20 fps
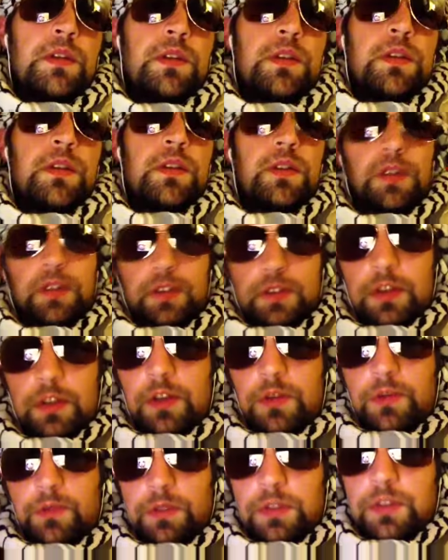the
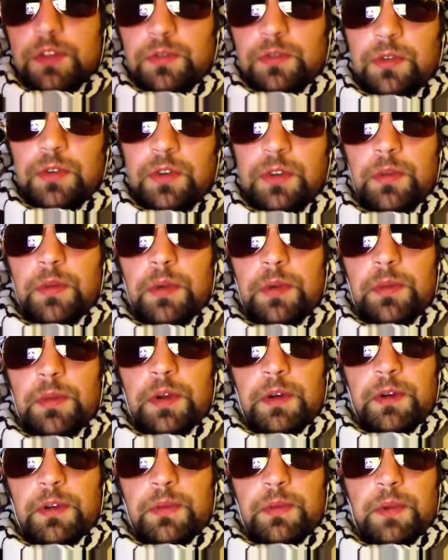concern was throwing the baby
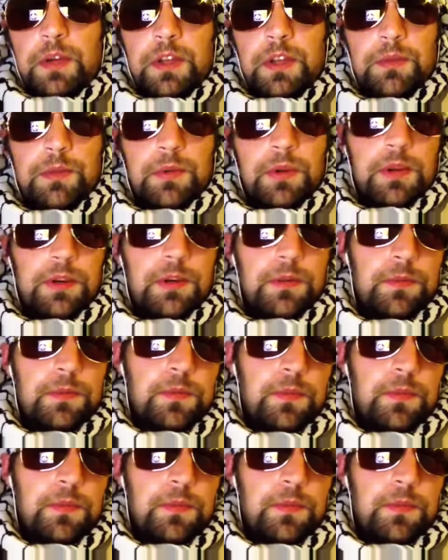out with the bathwater